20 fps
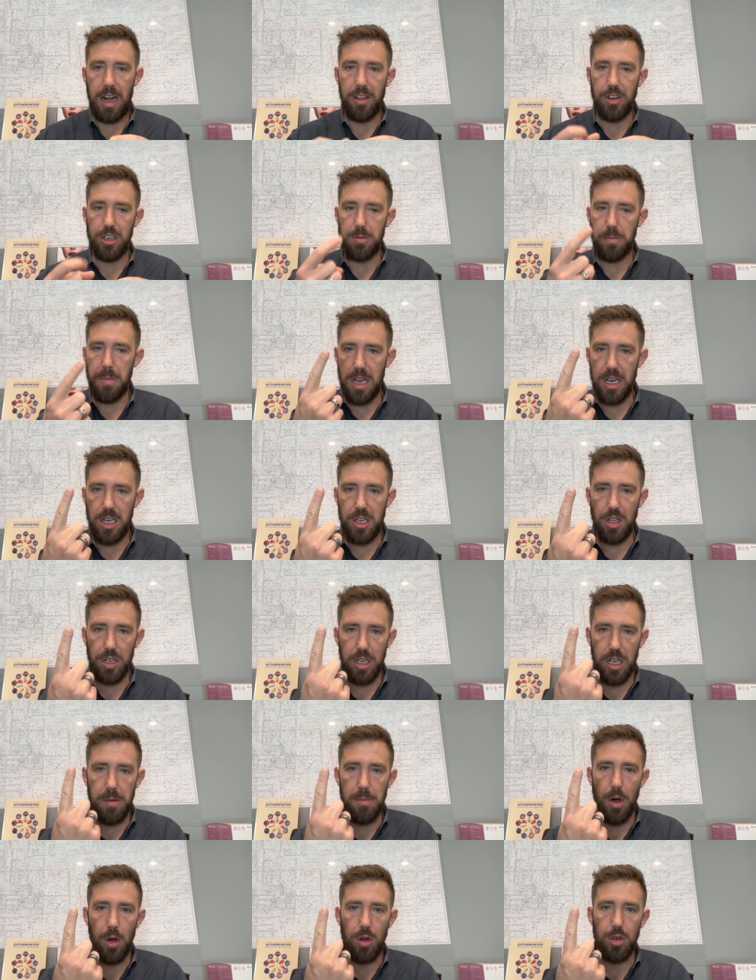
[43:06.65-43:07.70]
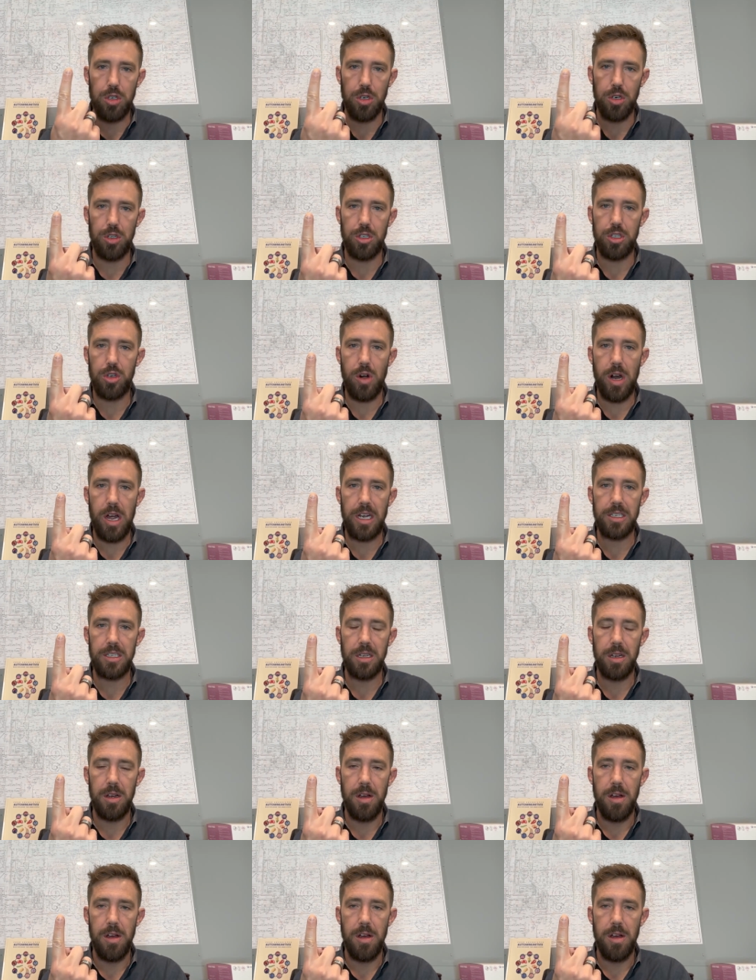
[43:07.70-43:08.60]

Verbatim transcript: There's mental and emotional stress